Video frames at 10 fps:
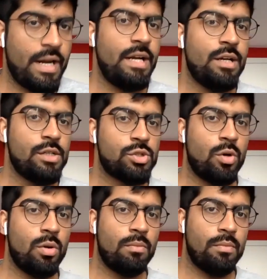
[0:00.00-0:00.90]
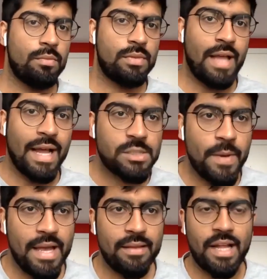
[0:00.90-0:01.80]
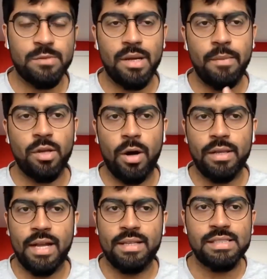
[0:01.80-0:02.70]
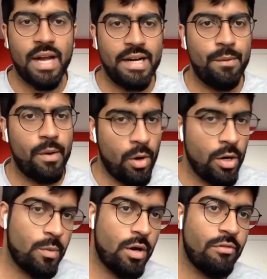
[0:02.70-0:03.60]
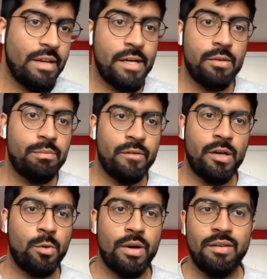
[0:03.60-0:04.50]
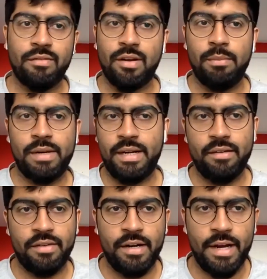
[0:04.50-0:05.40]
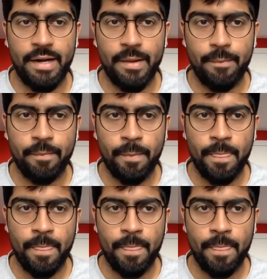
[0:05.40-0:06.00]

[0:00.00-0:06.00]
right? So that's where we thought that this idea will not work. We need to pivot to a completely different idea.